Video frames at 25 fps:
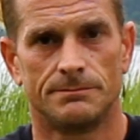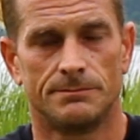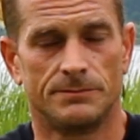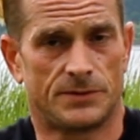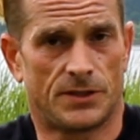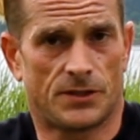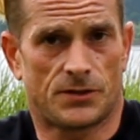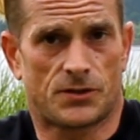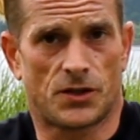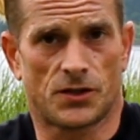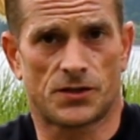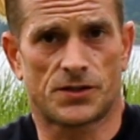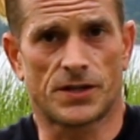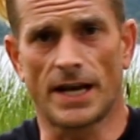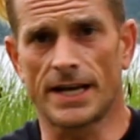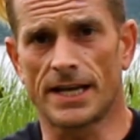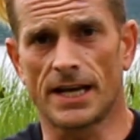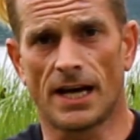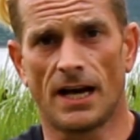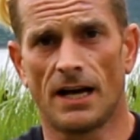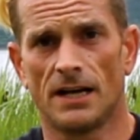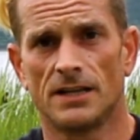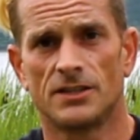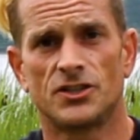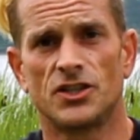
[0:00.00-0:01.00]
Is this just like
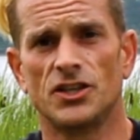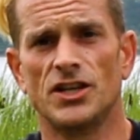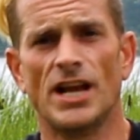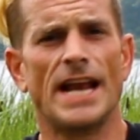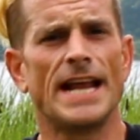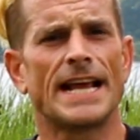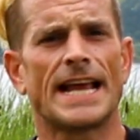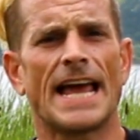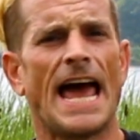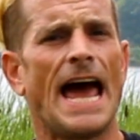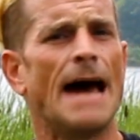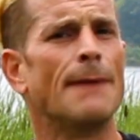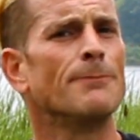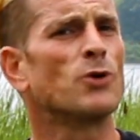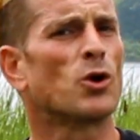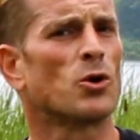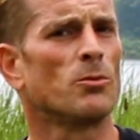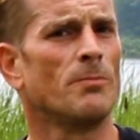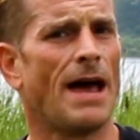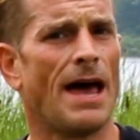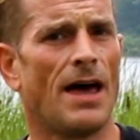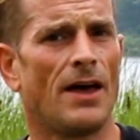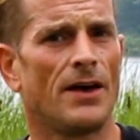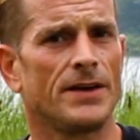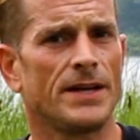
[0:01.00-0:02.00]
a genetic
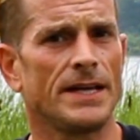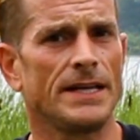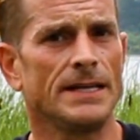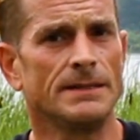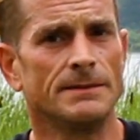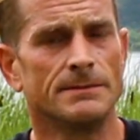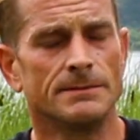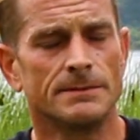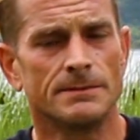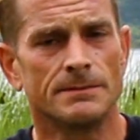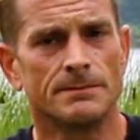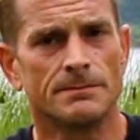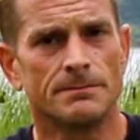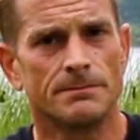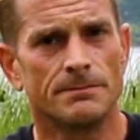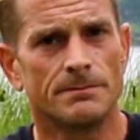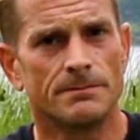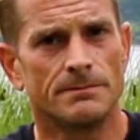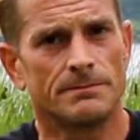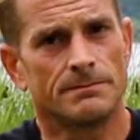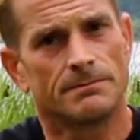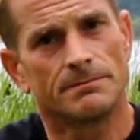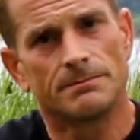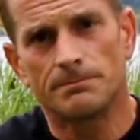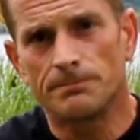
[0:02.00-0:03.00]
abnormality?
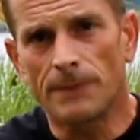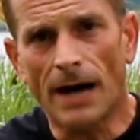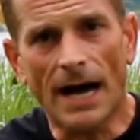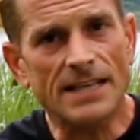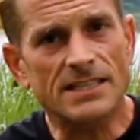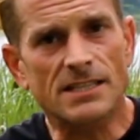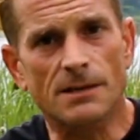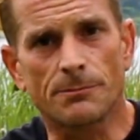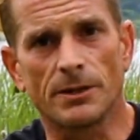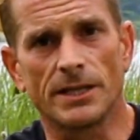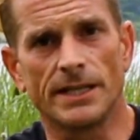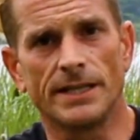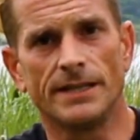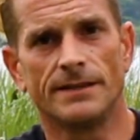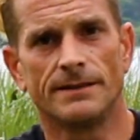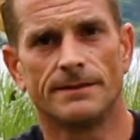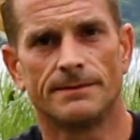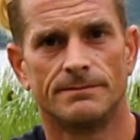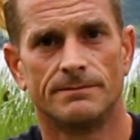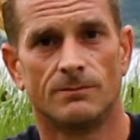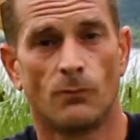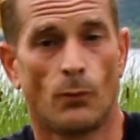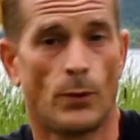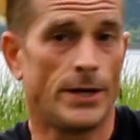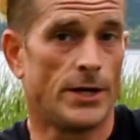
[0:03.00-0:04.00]
Possibly,
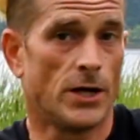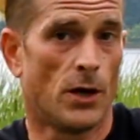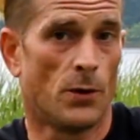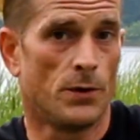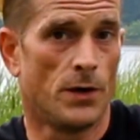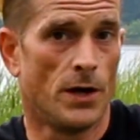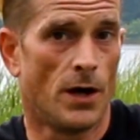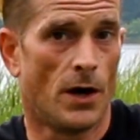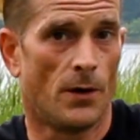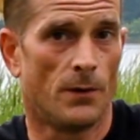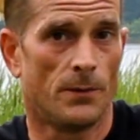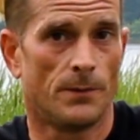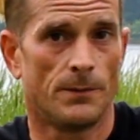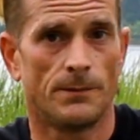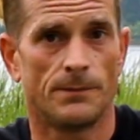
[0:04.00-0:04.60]
we don't know.